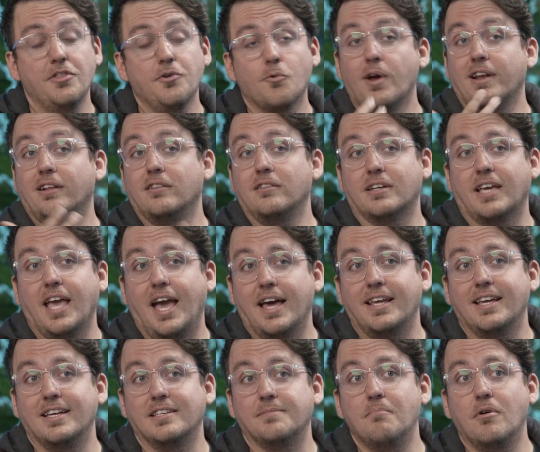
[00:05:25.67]
way to look at
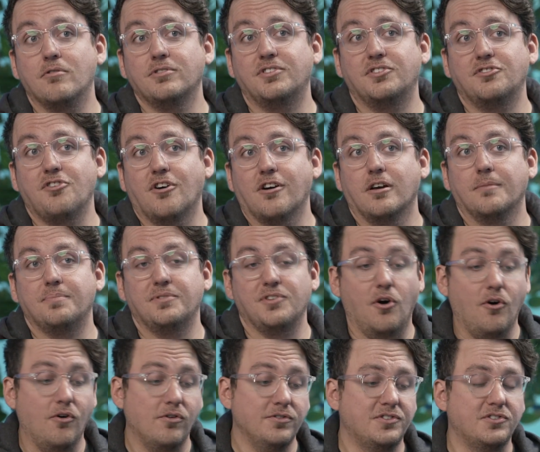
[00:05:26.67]
it is most startups
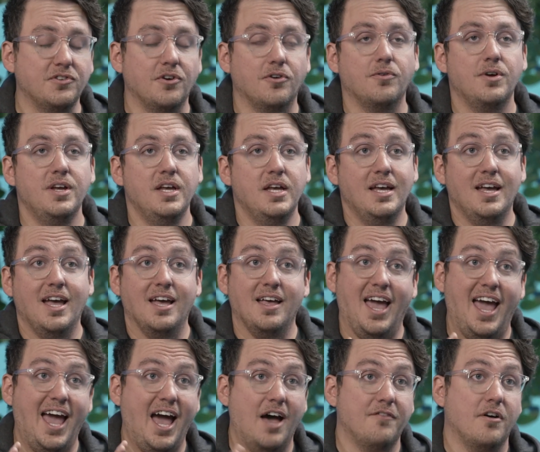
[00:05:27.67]
also
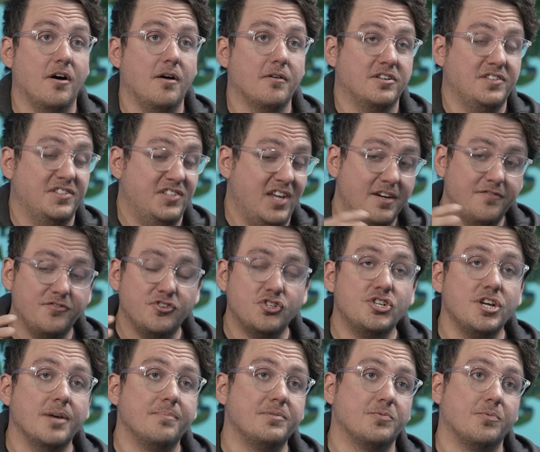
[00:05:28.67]
have a set of
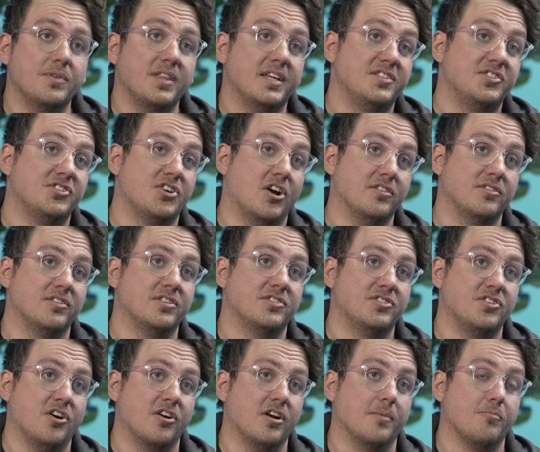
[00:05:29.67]
chips when they start the
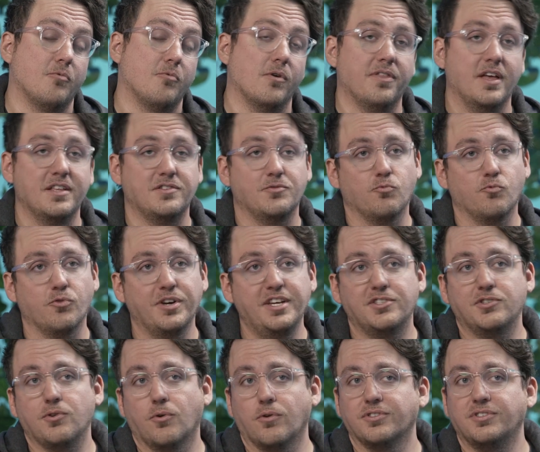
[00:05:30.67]
startup. What that's
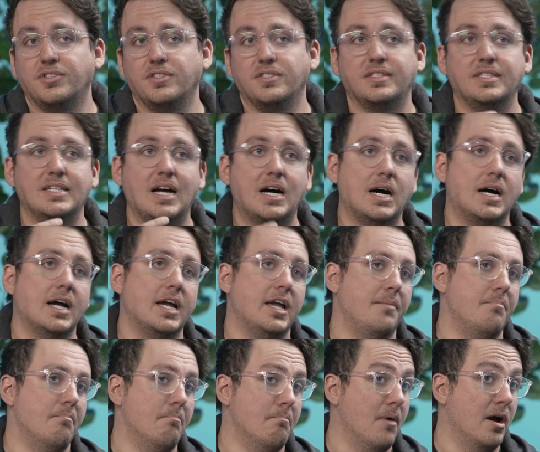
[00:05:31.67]
resources,
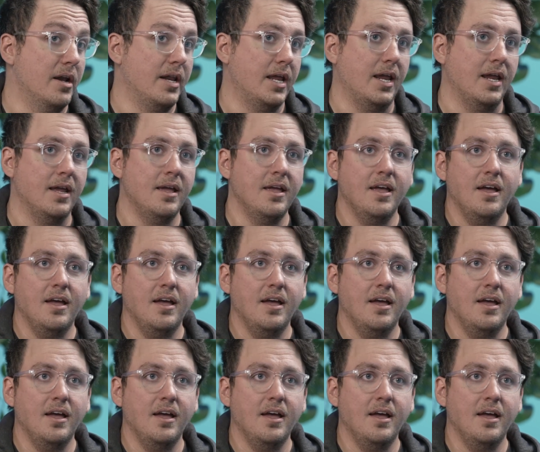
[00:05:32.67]
time, money.